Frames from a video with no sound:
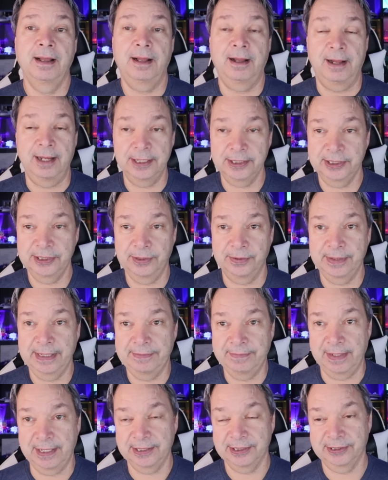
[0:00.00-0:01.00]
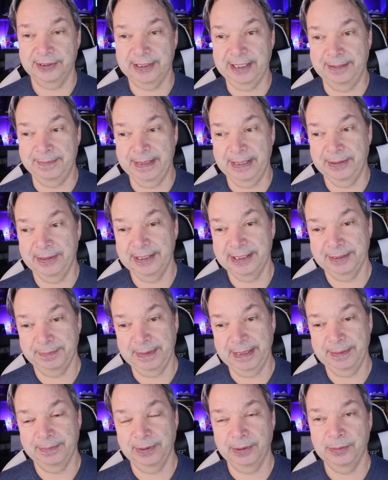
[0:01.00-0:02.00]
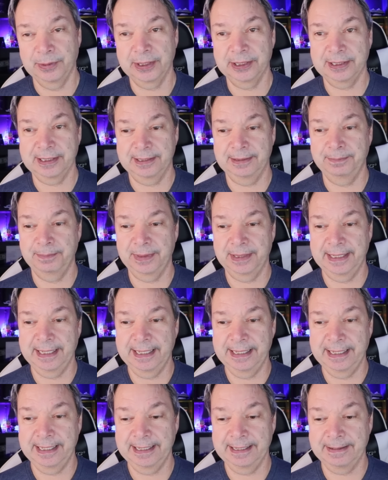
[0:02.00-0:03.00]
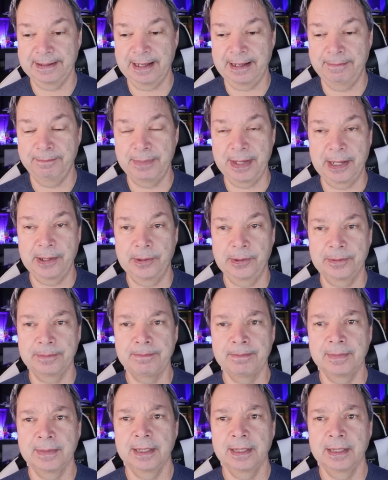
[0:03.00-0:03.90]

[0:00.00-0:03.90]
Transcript: Also, they've also come out as people were complaining about,